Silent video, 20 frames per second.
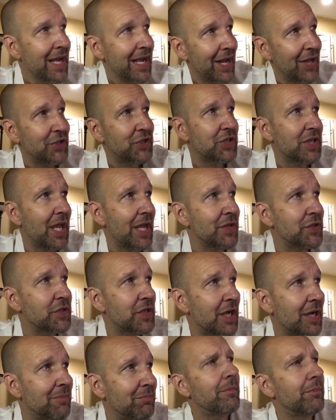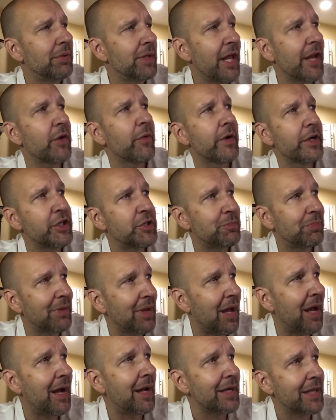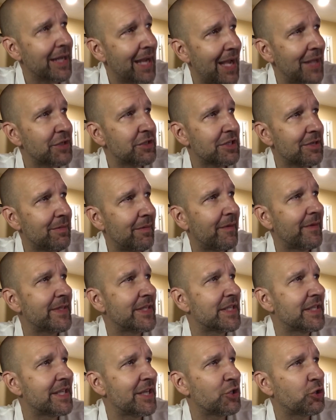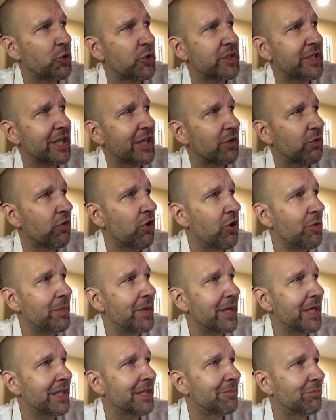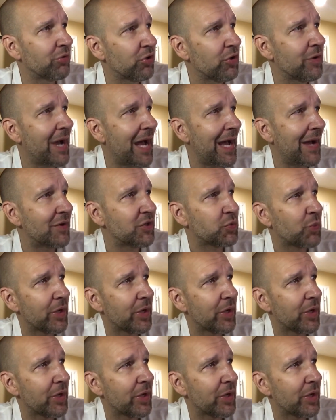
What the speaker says: It says, Blood Orange Blonde gets some of its citrusy aroma in the brew house,